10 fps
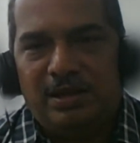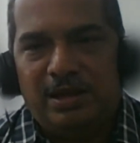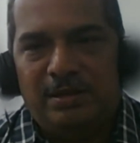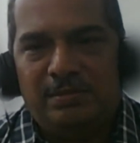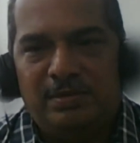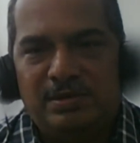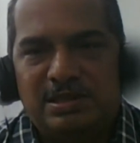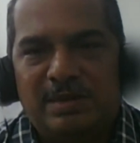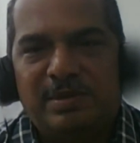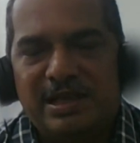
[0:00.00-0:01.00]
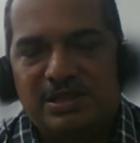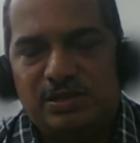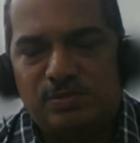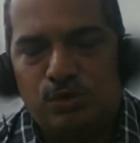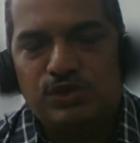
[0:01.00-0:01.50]
In some
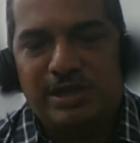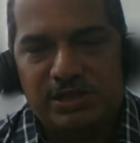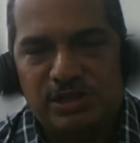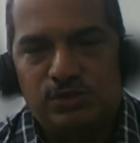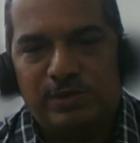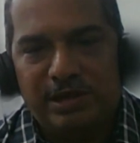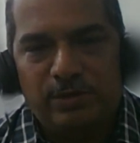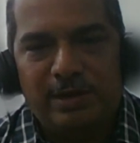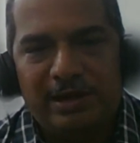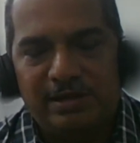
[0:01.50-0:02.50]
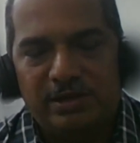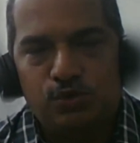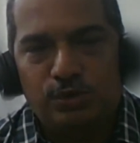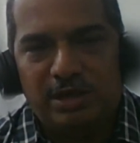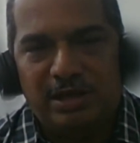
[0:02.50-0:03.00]
cases, most cases, we require the
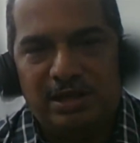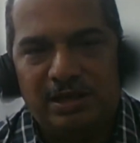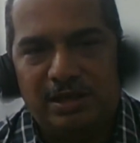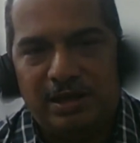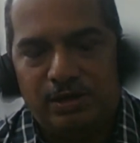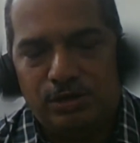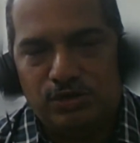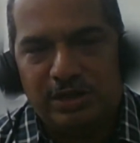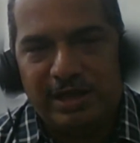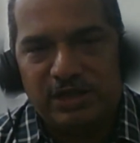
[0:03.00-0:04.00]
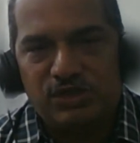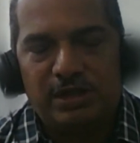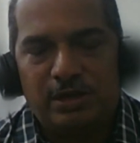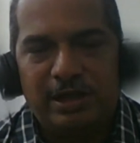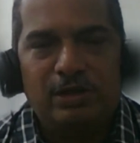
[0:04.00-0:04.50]
Shodhana and also the
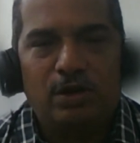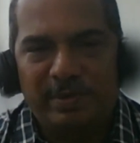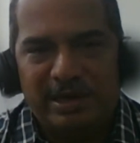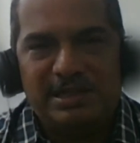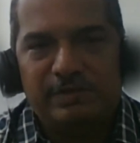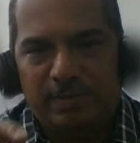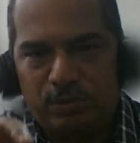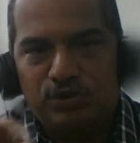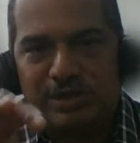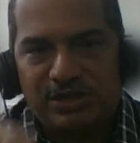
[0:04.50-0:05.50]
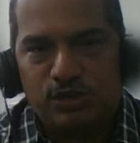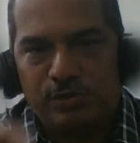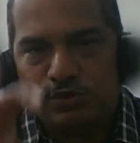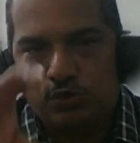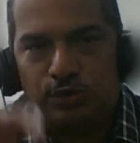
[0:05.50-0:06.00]
external, a comprehensive approach as
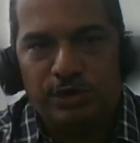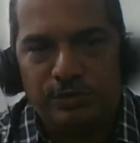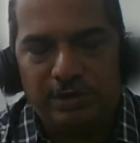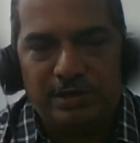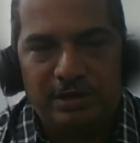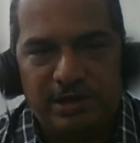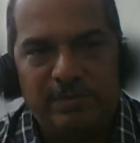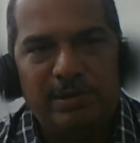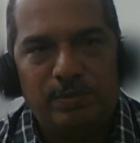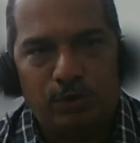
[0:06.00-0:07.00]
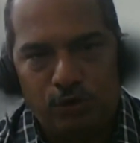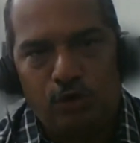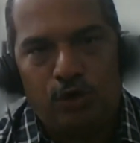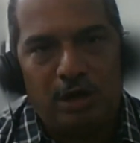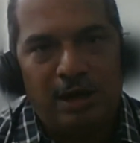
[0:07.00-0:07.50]
you have shown in your treatment
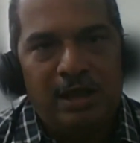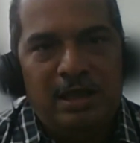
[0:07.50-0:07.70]
protocol,